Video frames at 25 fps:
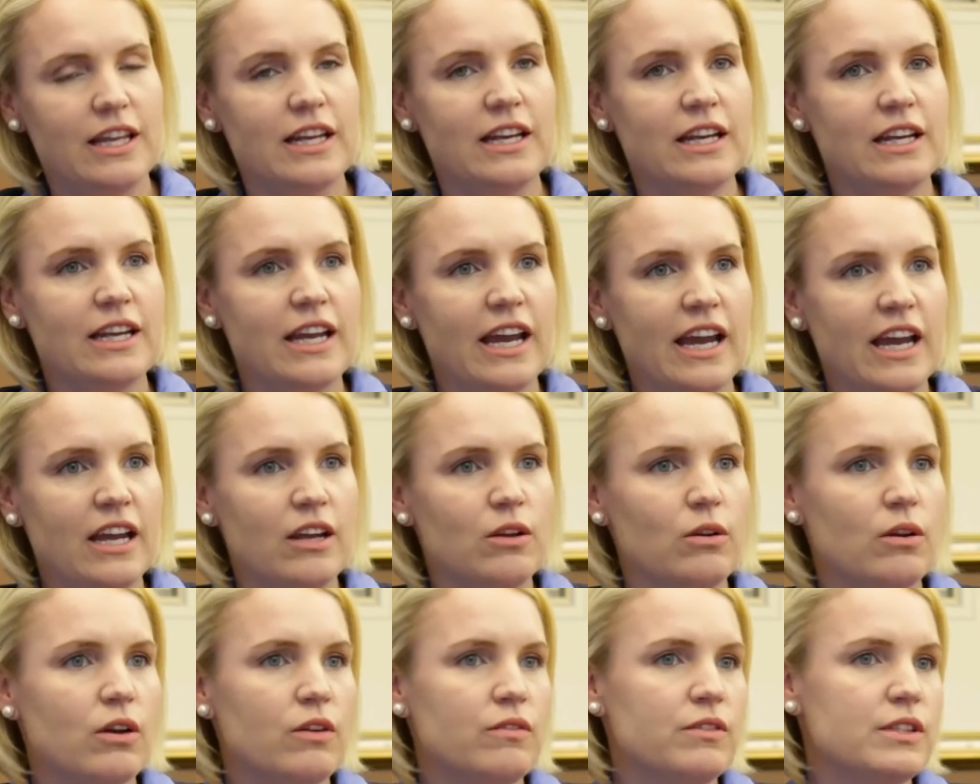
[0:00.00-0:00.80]
Then
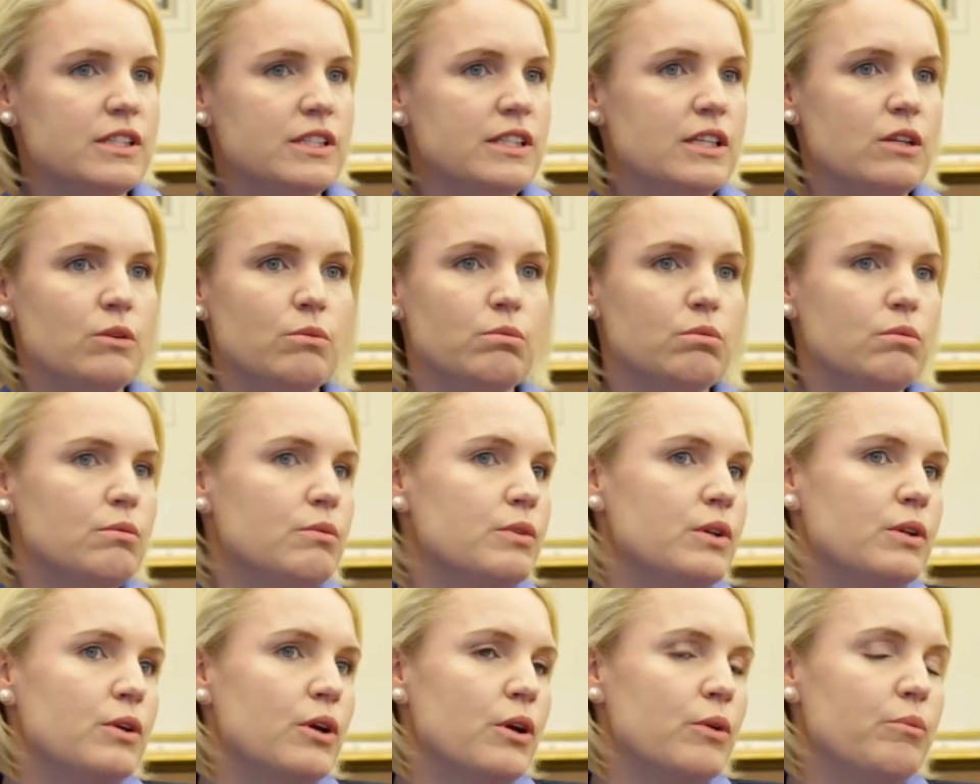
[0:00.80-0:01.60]
again, obviously,
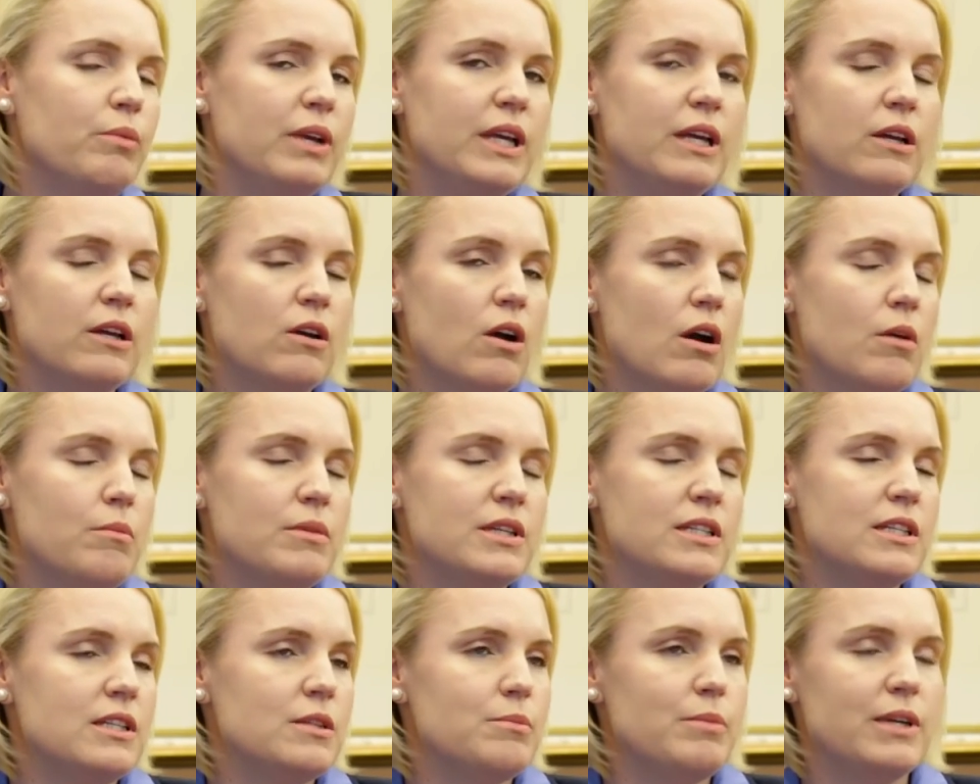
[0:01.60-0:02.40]
you know,
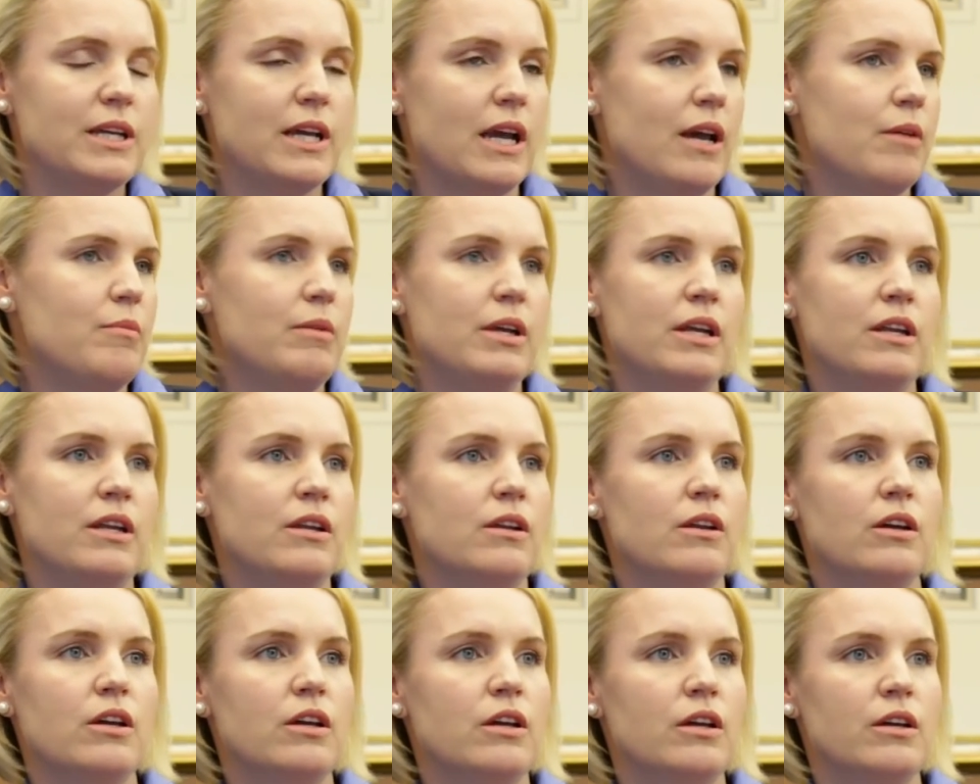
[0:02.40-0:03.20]
e-commerce is
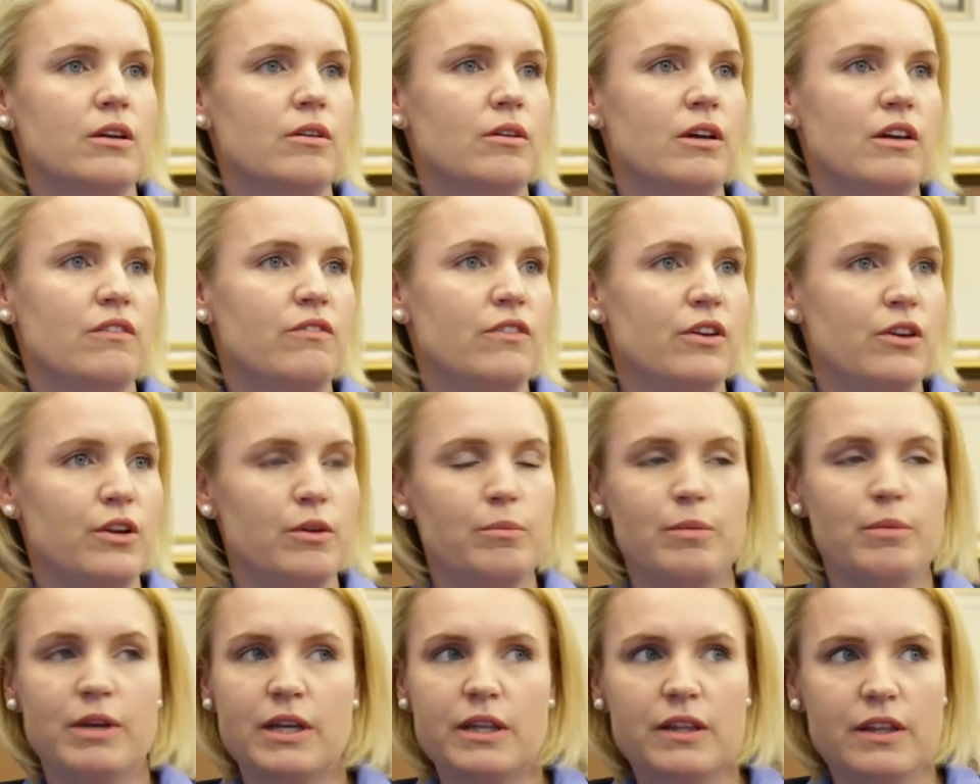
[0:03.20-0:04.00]
becoming a
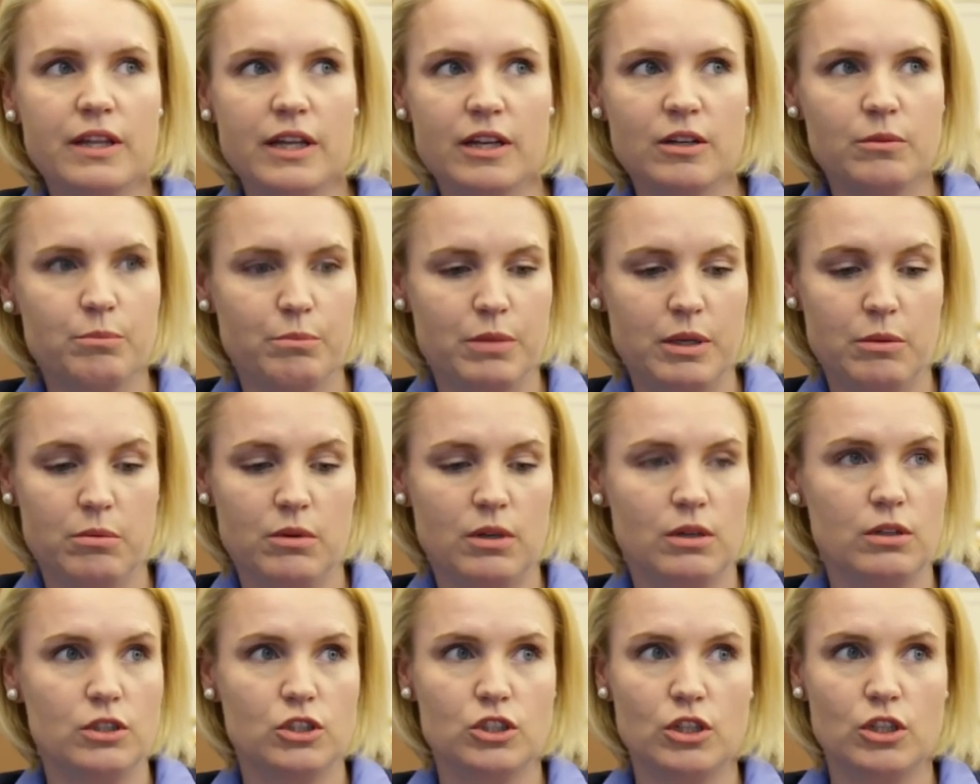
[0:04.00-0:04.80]
very big thing.
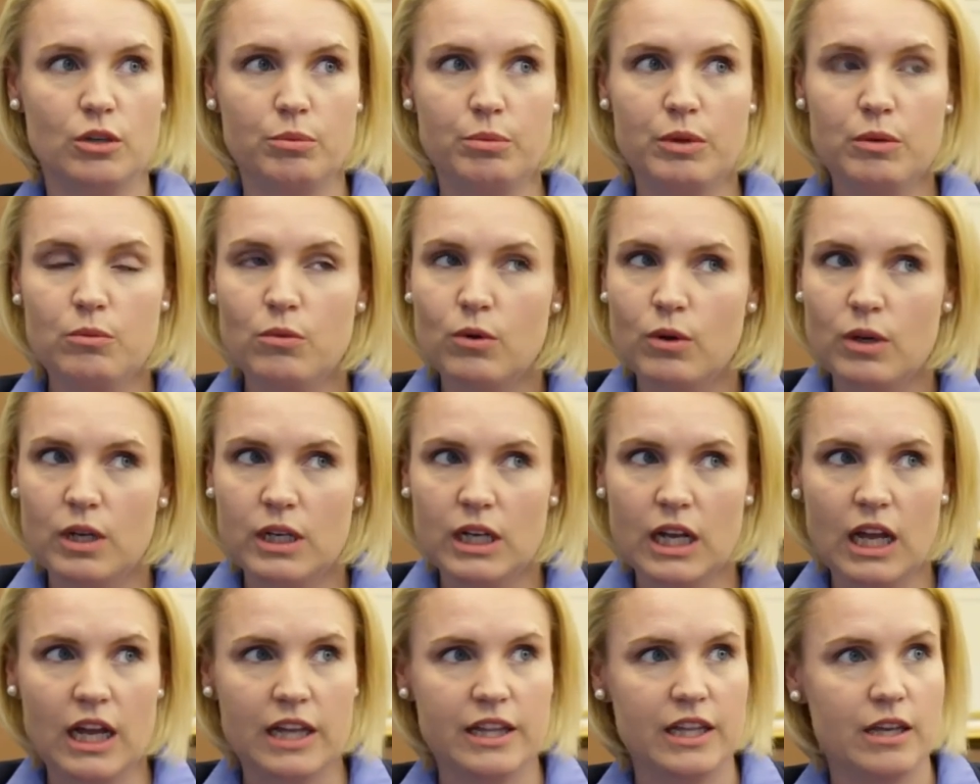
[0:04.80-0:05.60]
People are shopping
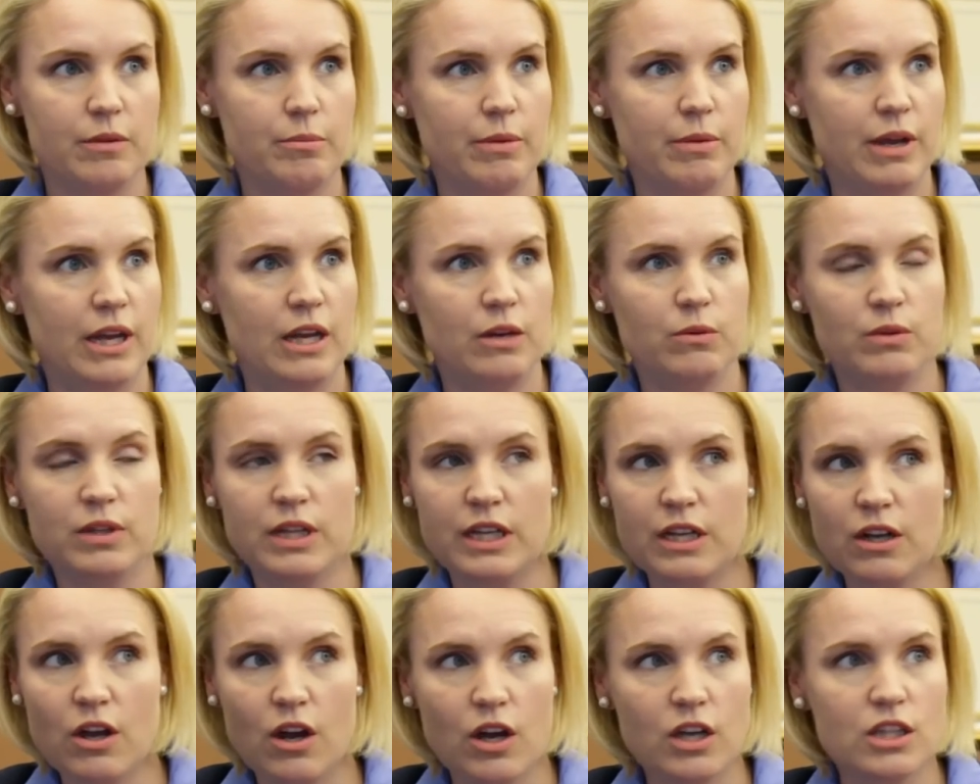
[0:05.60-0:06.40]
more online. They're paying
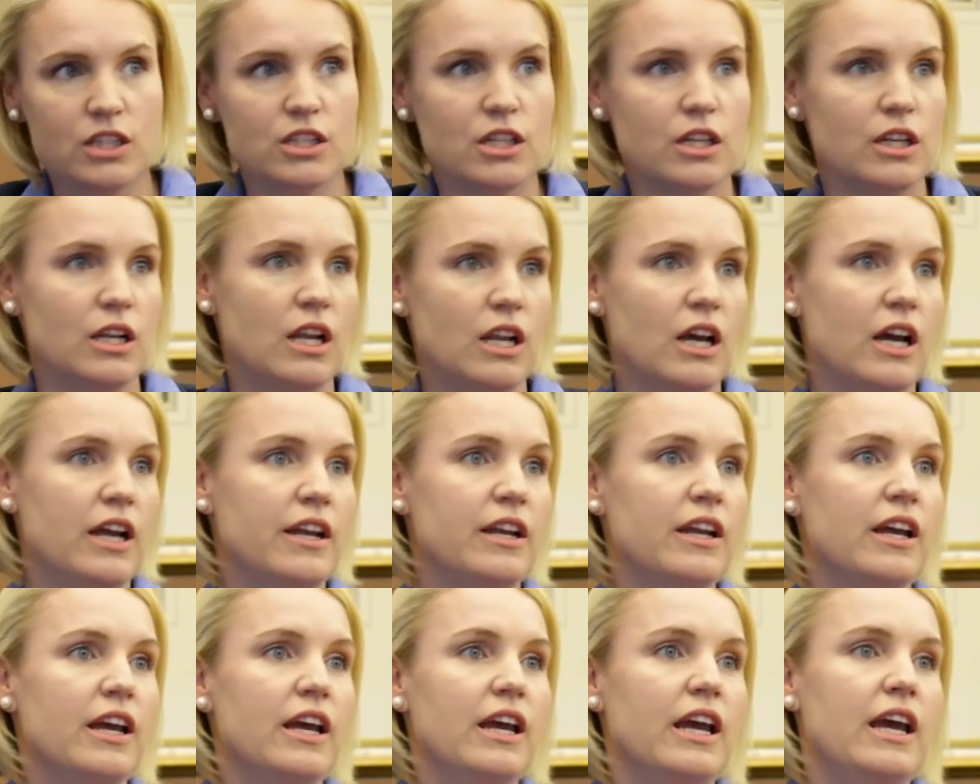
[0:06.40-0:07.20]
with their cards
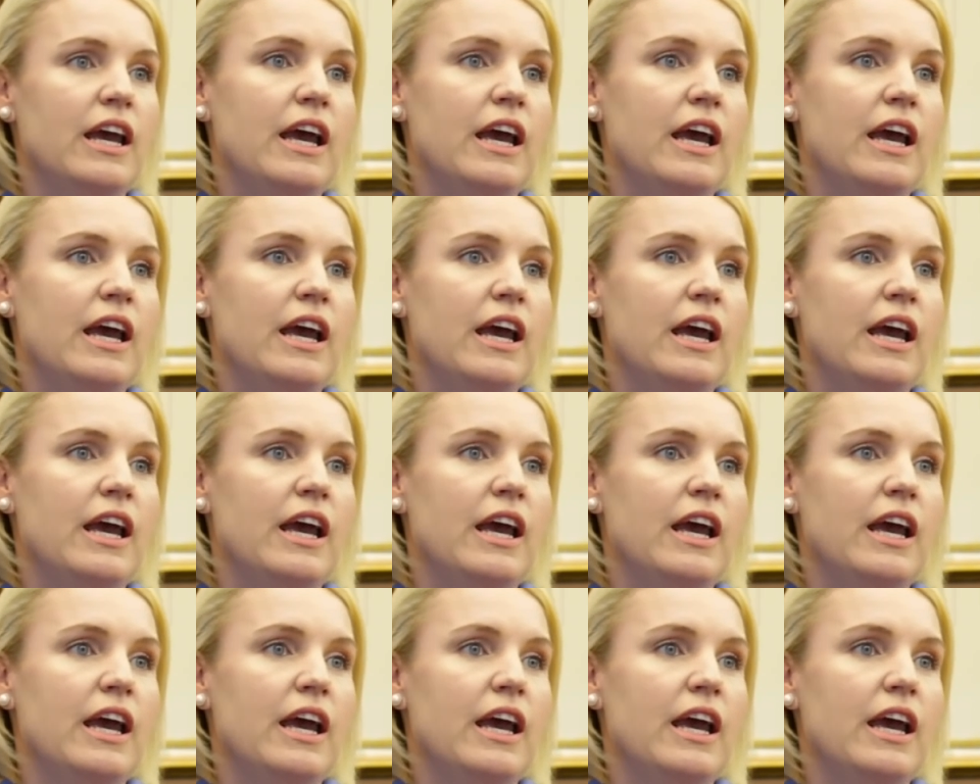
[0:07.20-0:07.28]
online.